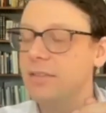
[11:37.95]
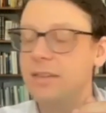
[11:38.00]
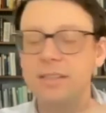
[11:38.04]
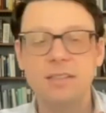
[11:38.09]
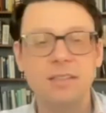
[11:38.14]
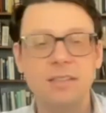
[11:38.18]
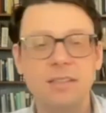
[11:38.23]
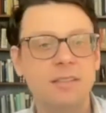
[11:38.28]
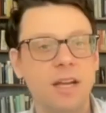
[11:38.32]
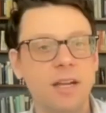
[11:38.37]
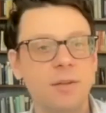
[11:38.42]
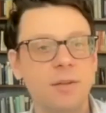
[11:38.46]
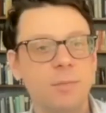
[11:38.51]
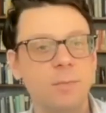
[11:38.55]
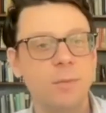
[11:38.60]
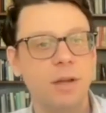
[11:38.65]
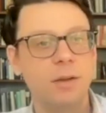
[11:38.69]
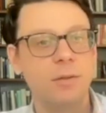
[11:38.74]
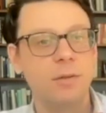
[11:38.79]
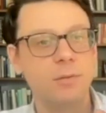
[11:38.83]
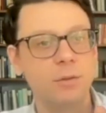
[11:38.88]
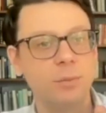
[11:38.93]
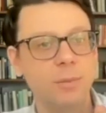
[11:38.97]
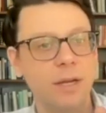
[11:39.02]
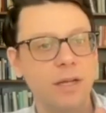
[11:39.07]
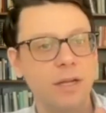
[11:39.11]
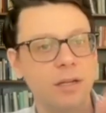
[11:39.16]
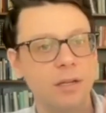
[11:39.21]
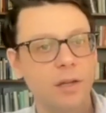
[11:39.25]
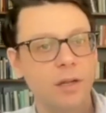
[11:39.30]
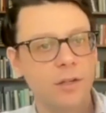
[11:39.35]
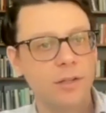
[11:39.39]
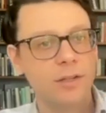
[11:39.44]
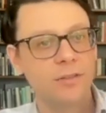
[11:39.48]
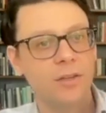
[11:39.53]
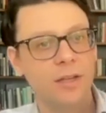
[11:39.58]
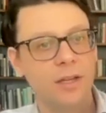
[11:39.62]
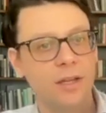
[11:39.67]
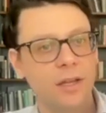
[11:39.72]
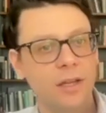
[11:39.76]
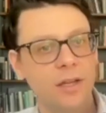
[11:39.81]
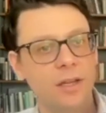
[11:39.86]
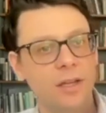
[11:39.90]
This is not you might not call this
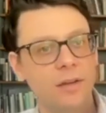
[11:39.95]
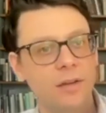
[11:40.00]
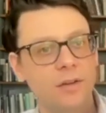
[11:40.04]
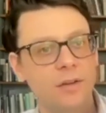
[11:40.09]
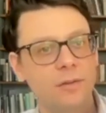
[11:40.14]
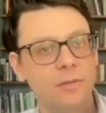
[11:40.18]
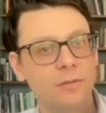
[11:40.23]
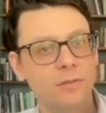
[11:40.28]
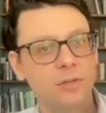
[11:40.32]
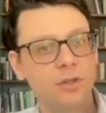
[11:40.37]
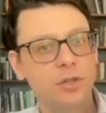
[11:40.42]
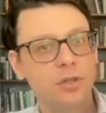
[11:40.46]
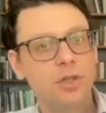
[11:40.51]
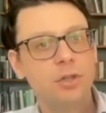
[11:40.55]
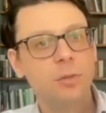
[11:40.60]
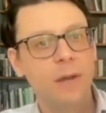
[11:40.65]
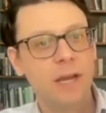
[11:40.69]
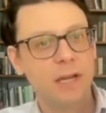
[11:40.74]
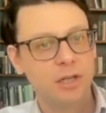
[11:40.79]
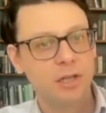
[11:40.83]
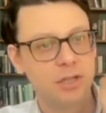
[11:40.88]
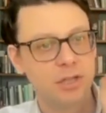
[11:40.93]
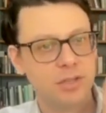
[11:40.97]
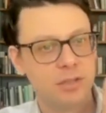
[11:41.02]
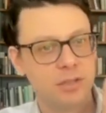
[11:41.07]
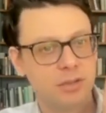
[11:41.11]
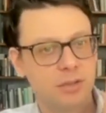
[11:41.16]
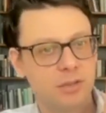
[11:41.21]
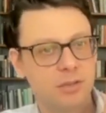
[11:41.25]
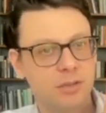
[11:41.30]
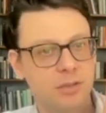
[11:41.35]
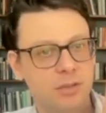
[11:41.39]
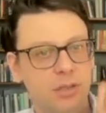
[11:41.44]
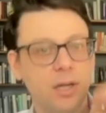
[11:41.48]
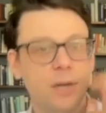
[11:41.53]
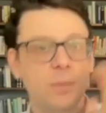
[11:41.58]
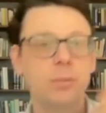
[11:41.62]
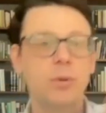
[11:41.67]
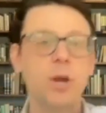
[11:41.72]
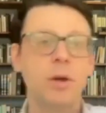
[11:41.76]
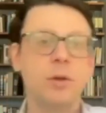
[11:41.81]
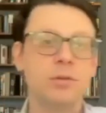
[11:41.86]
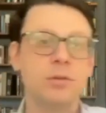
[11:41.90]
a Jewish
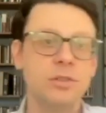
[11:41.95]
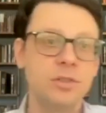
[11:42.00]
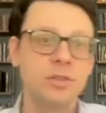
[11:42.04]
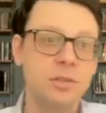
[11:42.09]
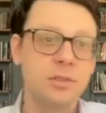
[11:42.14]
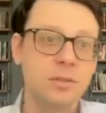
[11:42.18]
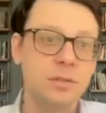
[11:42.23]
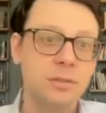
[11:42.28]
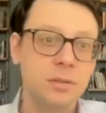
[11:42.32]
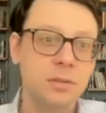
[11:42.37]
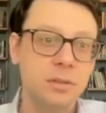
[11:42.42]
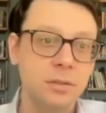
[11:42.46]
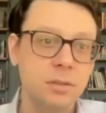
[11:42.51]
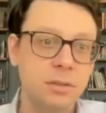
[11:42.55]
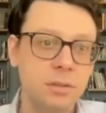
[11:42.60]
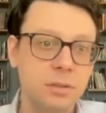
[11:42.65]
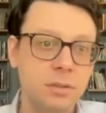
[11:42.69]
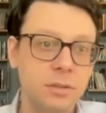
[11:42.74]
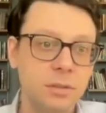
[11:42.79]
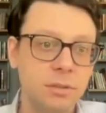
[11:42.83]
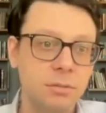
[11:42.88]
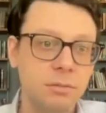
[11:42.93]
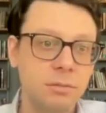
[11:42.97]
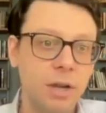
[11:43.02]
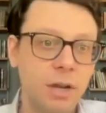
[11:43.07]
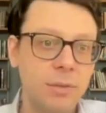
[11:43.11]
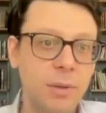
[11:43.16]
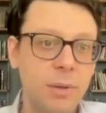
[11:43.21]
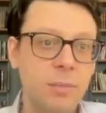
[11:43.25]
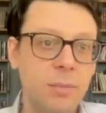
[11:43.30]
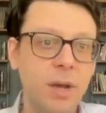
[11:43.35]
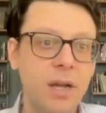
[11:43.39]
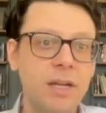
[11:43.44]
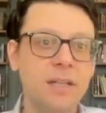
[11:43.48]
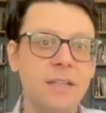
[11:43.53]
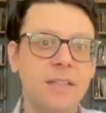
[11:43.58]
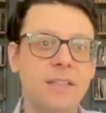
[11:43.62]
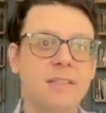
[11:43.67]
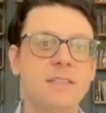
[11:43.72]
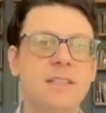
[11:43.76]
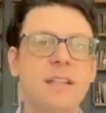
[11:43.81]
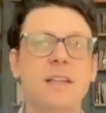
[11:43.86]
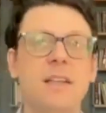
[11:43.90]
approach, right?
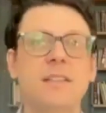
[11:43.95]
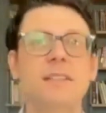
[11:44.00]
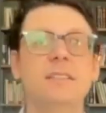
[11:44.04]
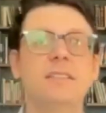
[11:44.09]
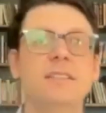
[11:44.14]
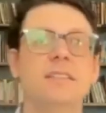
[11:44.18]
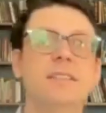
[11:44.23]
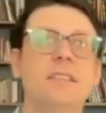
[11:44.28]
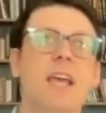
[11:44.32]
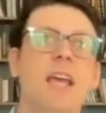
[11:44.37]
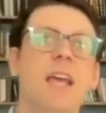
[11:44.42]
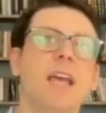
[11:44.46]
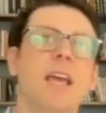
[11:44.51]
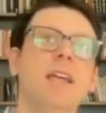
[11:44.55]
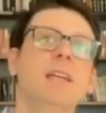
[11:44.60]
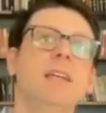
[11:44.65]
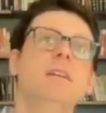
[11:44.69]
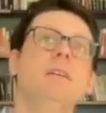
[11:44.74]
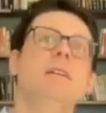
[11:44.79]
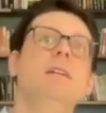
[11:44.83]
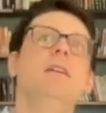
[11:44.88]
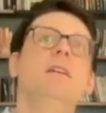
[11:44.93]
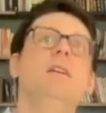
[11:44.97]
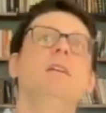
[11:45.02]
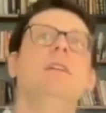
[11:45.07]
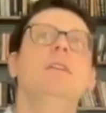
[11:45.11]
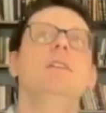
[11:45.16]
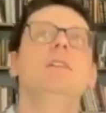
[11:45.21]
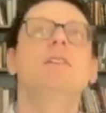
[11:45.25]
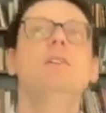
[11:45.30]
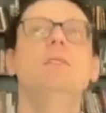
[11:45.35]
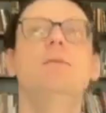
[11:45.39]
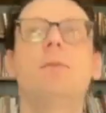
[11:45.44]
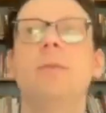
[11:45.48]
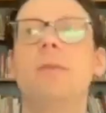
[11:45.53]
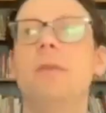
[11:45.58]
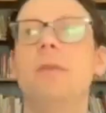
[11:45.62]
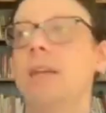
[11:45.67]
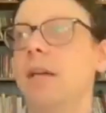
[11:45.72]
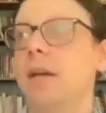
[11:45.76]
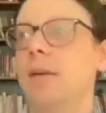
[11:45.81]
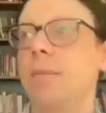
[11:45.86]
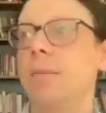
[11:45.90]
Maimonides doesn't say you
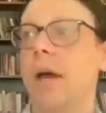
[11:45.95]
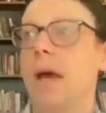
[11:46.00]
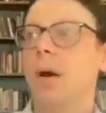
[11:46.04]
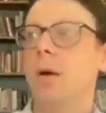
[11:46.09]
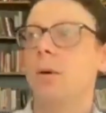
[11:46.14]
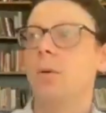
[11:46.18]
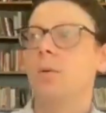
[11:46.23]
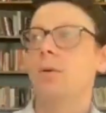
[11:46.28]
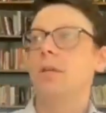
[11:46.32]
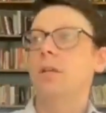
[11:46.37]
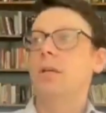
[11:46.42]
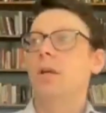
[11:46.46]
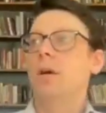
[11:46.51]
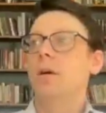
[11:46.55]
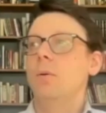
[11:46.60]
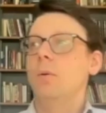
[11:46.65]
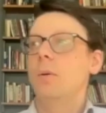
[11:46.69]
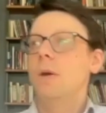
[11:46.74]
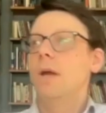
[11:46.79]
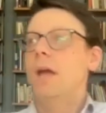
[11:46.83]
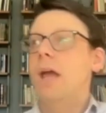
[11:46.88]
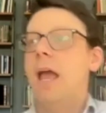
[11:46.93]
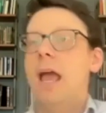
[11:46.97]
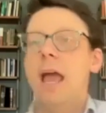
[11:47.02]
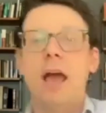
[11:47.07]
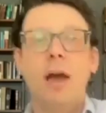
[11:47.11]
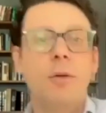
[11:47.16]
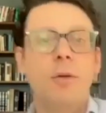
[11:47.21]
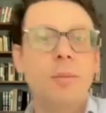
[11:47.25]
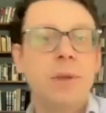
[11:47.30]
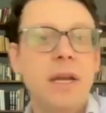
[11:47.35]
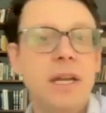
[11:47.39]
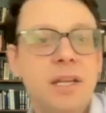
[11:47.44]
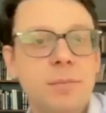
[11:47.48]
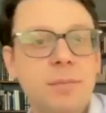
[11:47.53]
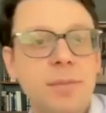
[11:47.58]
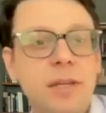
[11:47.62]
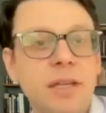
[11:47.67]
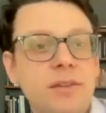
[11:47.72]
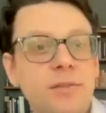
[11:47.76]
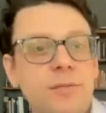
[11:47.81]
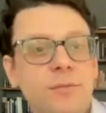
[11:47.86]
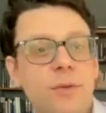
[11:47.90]
think about, how many
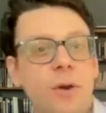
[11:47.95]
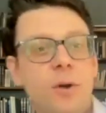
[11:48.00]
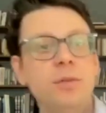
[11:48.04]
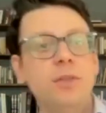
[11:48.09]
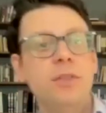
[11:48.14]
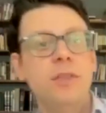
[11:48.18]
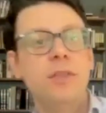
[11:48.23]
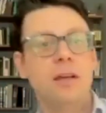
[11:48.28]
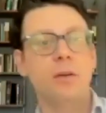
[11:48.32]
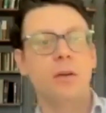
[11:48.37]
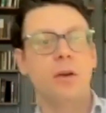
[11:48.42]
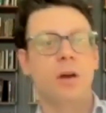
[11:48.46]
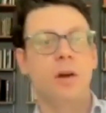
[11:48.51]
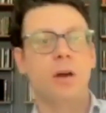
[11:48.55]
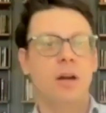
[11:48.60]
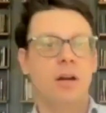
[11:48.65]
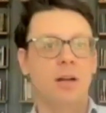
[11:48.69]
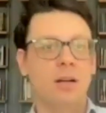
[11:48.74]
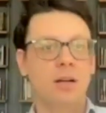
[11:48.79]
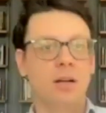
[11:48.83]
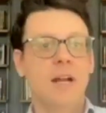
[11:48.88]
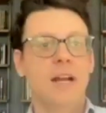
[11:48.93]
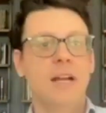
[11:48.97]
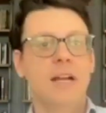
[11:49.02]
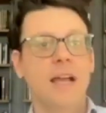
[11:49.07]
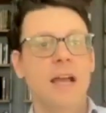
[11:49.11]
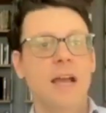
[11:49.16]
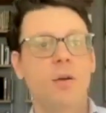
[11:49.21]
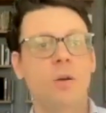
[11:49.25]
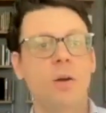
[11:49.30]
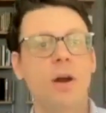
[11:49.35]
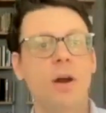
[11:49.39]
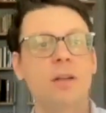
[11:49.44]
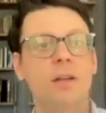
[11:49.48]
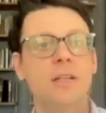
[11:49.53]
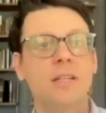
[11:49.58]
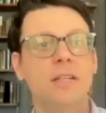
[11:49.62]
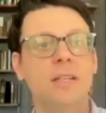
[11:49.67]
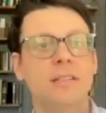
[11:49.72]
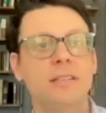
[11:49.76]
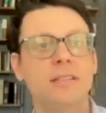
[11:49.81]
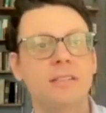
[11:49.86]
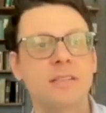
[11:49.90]
meets vote there are and how hard
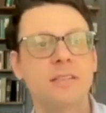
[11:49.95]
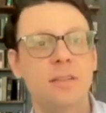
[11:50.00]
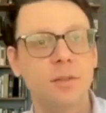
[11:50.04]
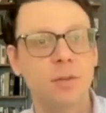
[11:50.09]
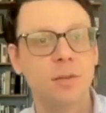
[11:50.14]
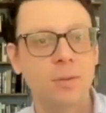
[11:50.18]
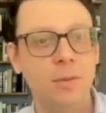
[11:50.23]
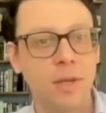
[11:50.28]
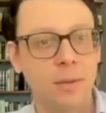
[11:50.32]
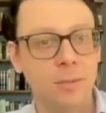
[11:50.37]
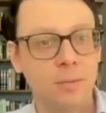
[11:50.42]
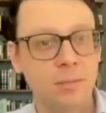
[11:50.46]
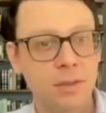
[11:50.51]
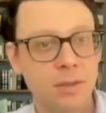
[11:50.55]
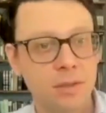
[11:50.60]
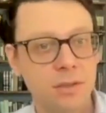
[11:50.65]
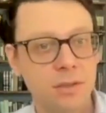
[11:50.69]
it is to do them.